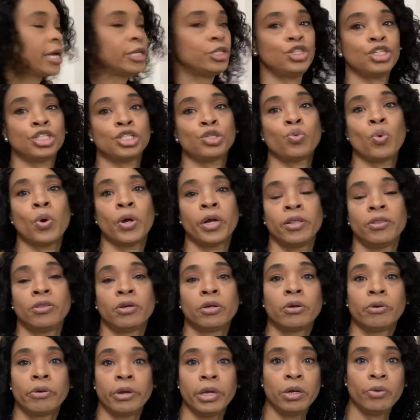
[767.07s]
just wanted the
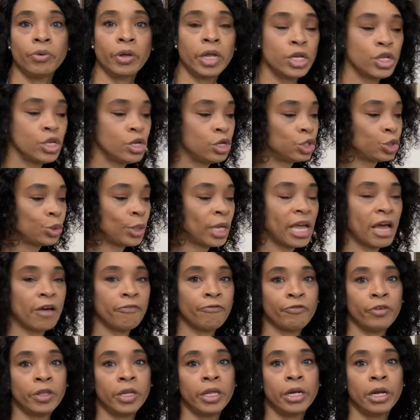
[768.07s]
greenery, and usually I
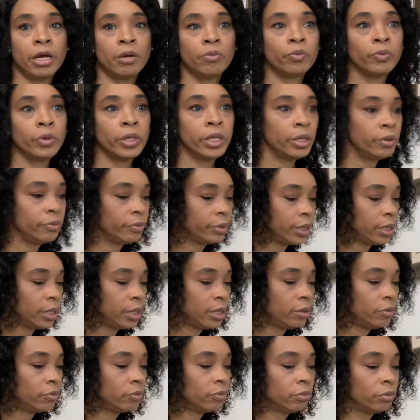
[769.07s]
fill it up really,
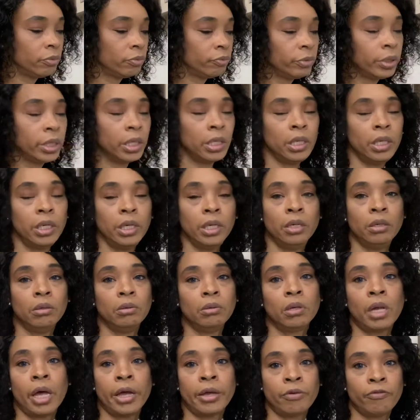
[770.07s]
really, really,
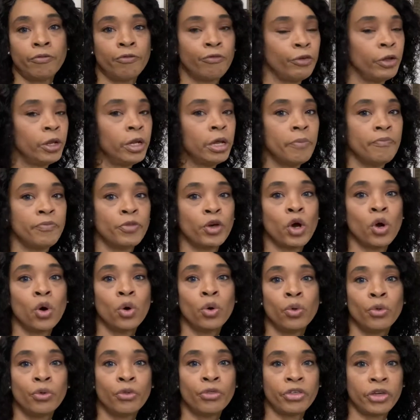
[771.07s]
like fill up the
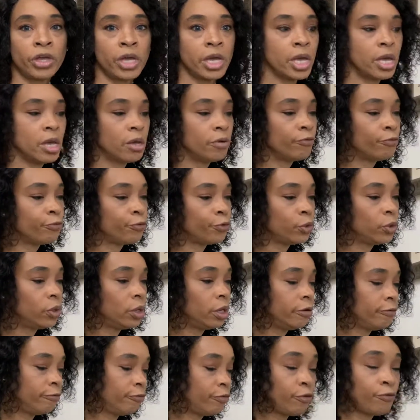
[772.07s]
whole thing full
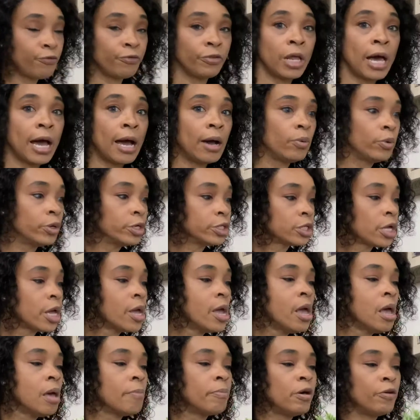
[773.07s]
of the flowers.
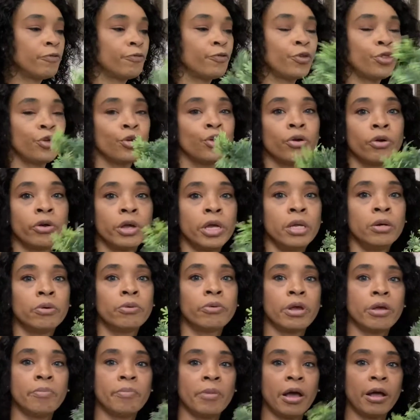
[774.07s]
But for the
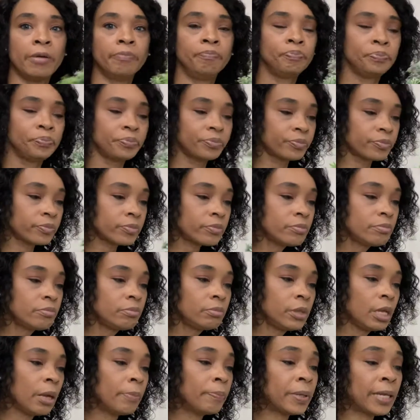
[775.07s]
greenery, my
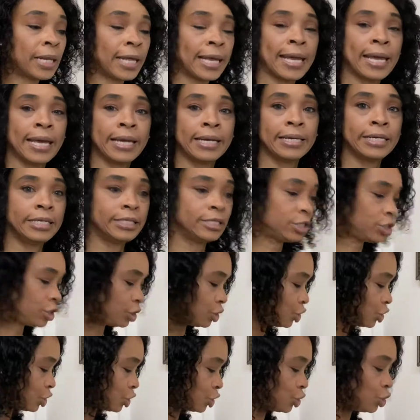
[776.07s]
plan is to
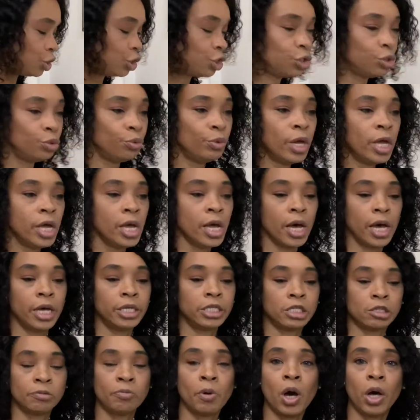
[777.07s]
just do a
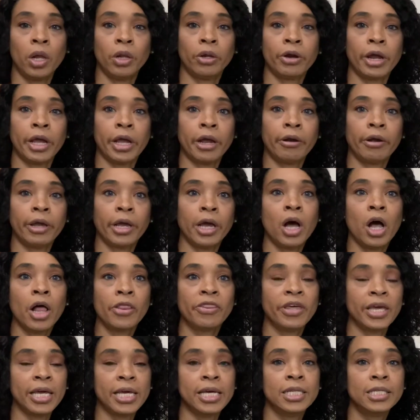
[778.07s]
smaller area on
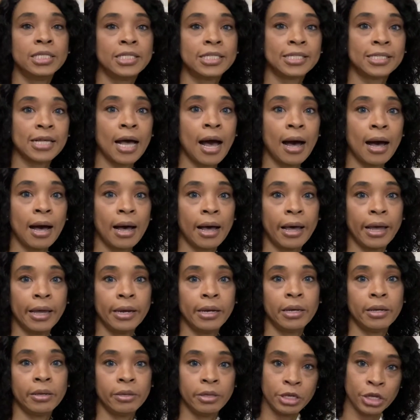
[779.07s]
the
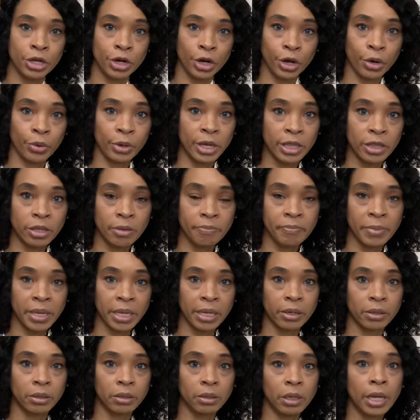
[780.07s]
inside, in the
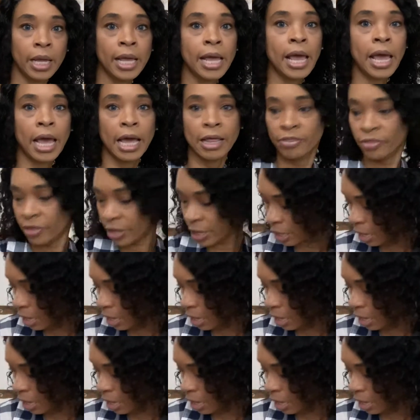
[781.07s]
middle, and then